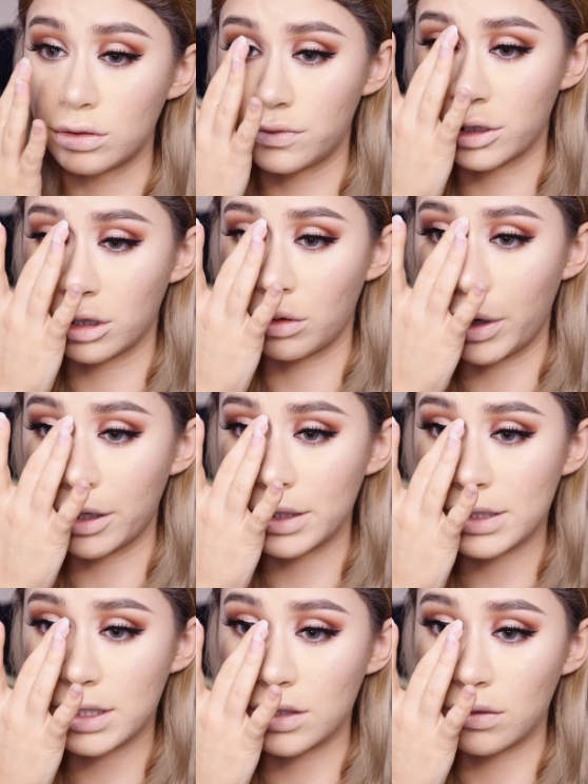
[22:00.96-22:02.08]
glue if you're gonna wear
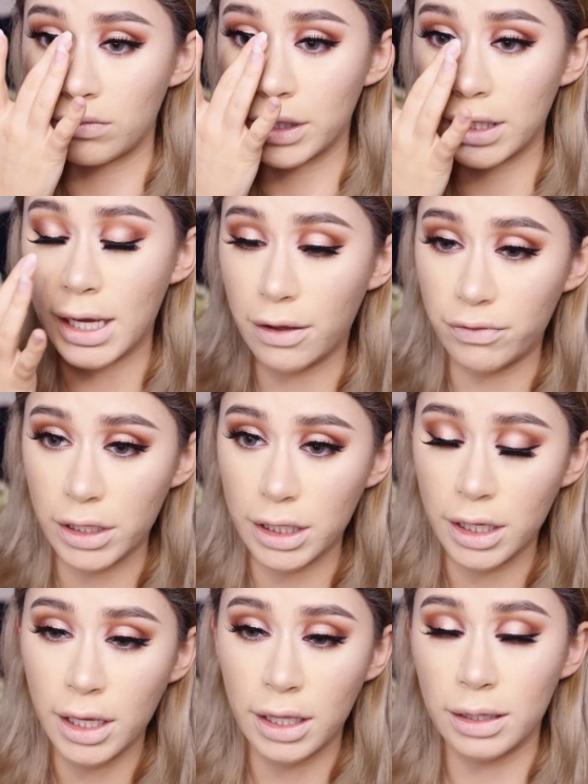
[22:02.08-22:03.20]
these, because they're really
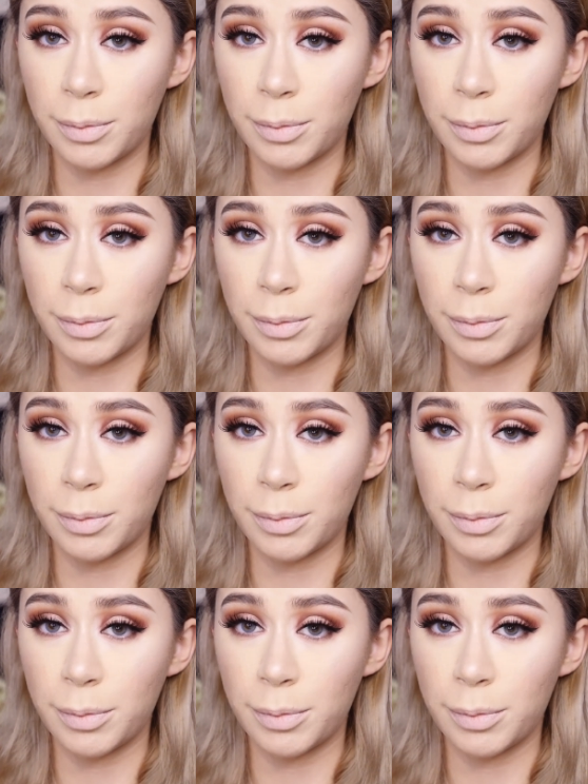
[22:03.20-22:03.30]
heavy.